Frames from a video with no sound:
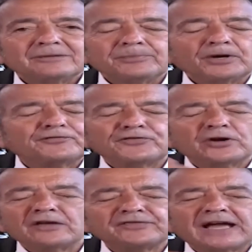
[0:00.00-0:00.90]
But if you're
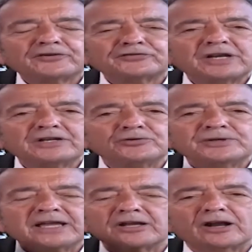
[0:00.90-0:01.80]
not vaccinated, you
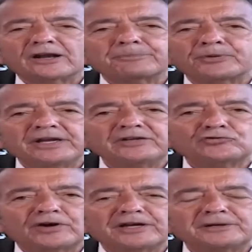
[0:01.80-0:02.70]
can't get on a plane,
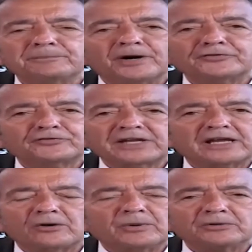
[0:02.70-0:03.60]
train, bus,
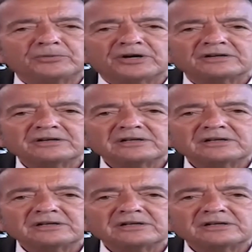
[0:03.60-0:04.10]
can't go anywhere.